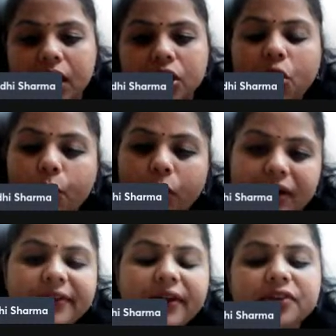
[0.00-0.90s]
Now, what
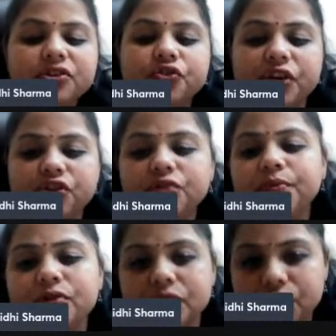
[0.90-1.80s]
is the registration
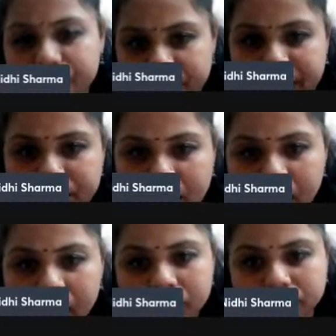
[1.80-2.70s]
process of
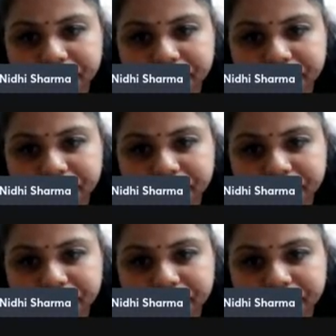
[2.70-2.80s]
trademark?